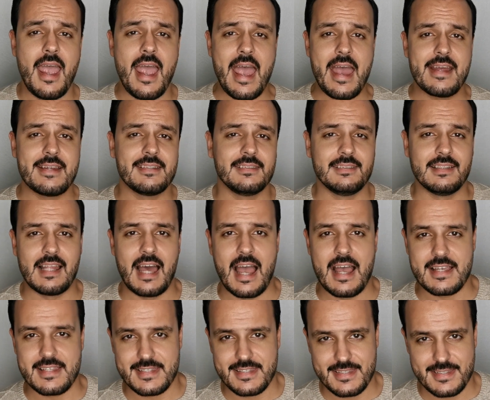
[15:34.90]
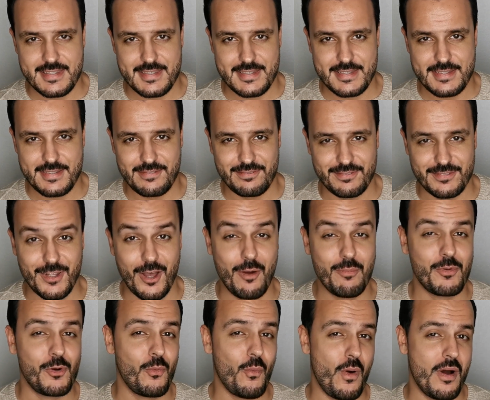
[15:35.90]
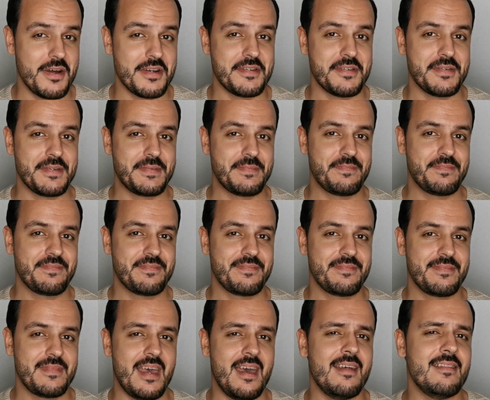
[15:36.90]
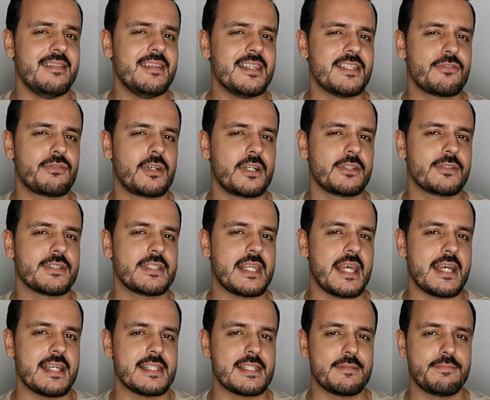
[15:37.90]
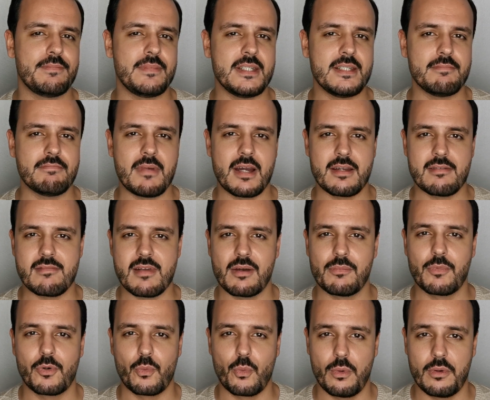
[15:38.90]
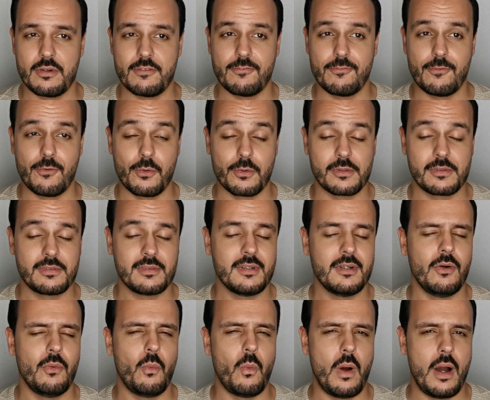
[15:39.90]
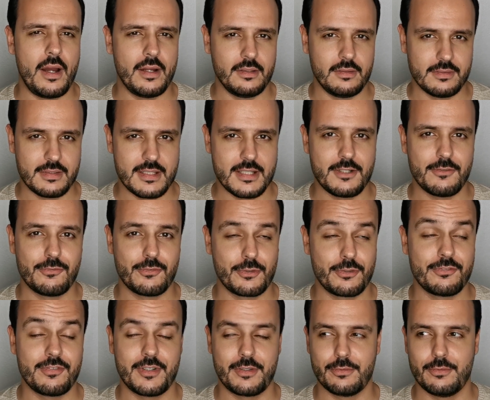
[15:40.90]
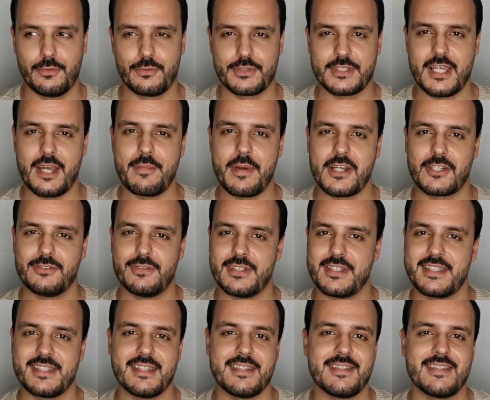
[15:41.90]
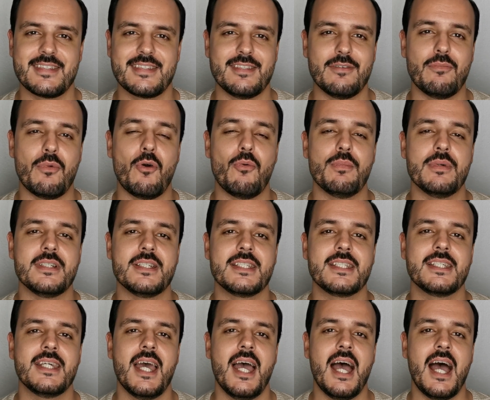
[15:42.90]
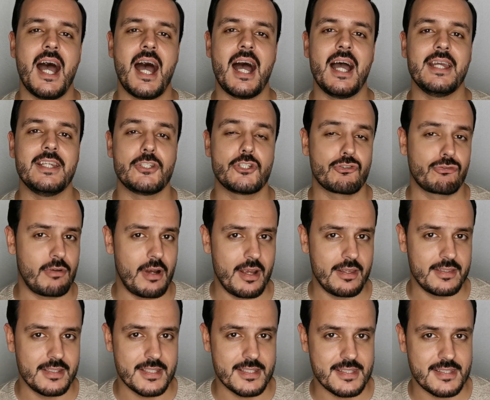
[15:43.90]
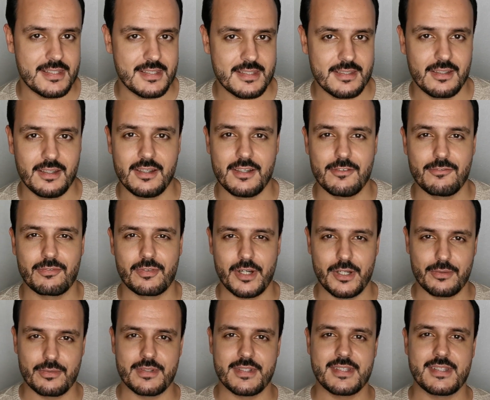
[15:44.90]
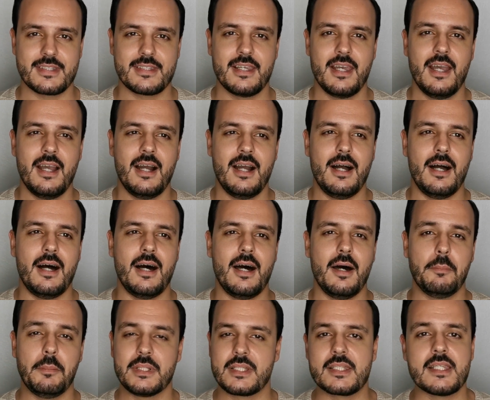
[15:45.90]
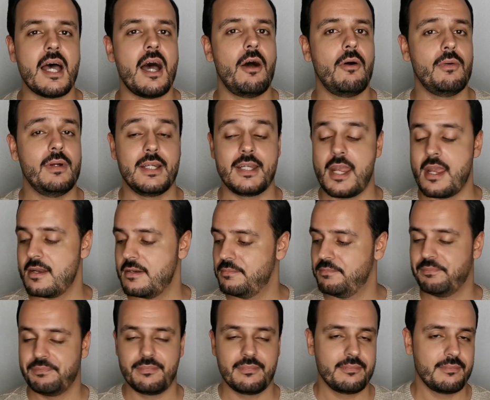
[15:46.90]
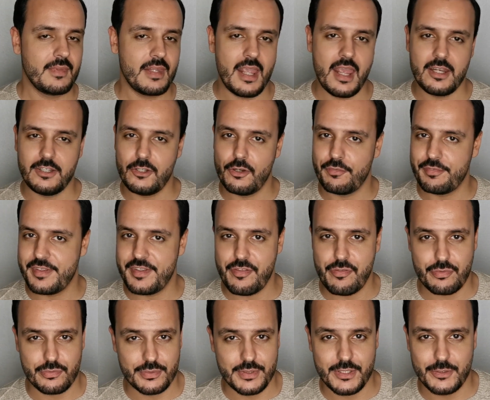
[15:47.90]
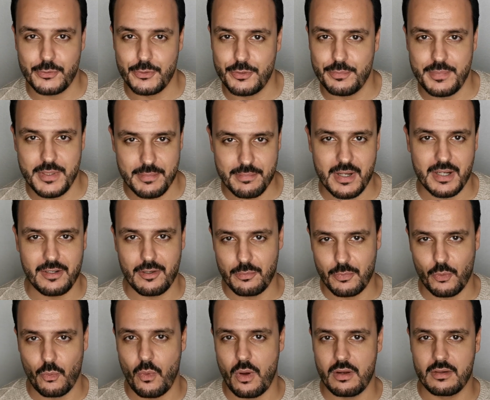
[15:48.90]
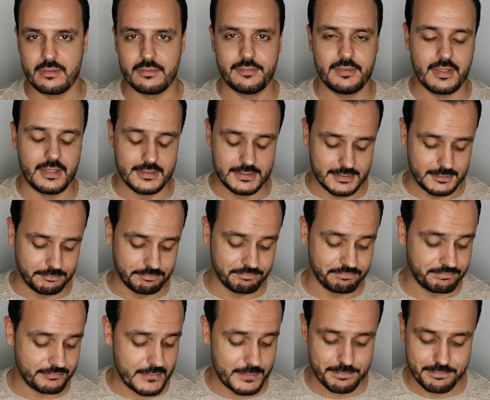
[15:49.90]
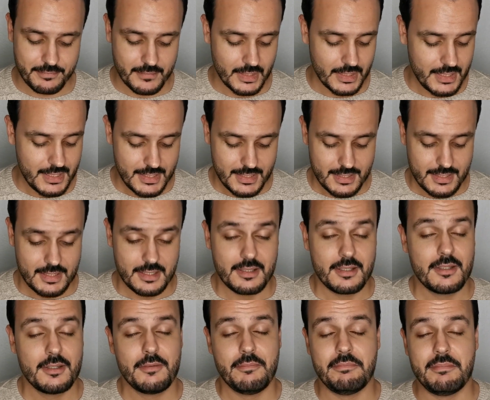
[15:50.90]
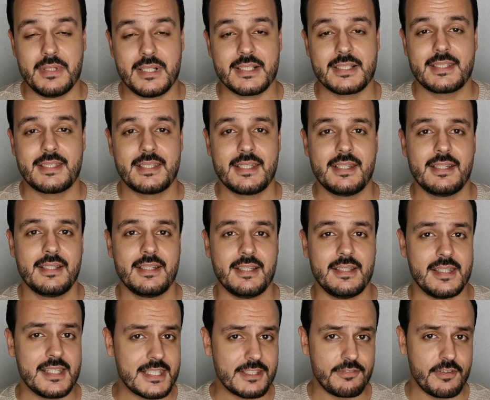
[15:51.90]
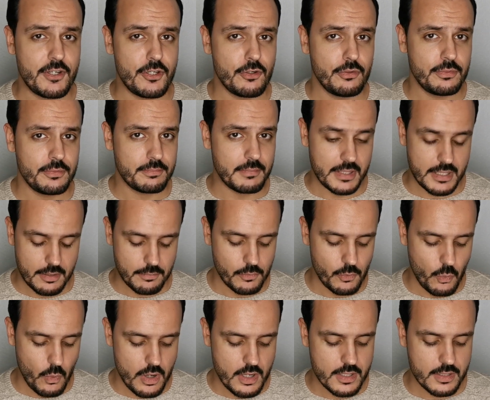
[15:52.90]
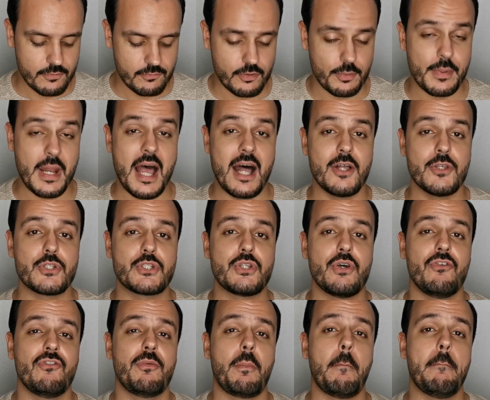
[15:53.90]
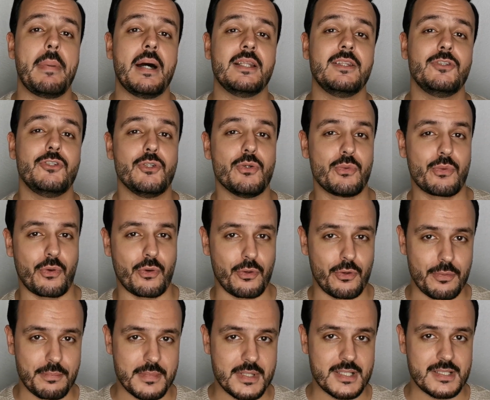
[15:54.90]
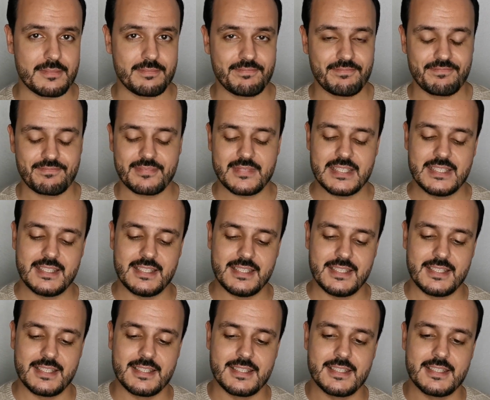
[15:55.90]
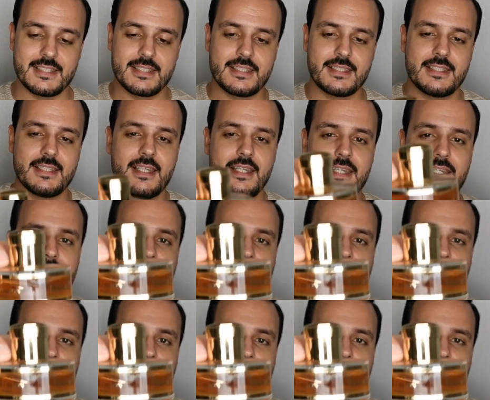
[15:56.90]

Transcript: And last, number one. And this fragrance has been my number one for a while now, for a very long time actually, since the moment I tried this fragrance. But now, again, any of these three could be my number one. But in this video, my number one from the house of Pantheon Roma, it is